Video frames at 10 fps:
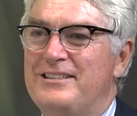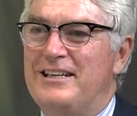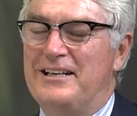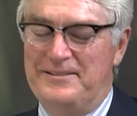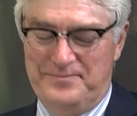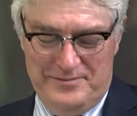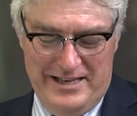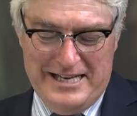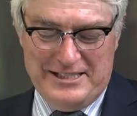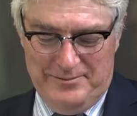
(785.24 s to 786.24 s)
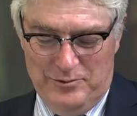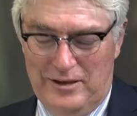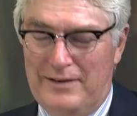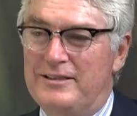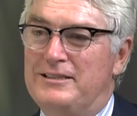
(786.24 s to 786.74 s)
Exactly. Excellent. Well,
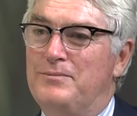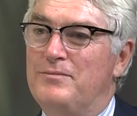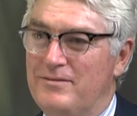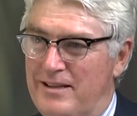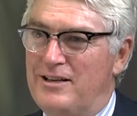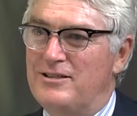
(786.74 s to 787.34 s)
lovely, Tim. Thank you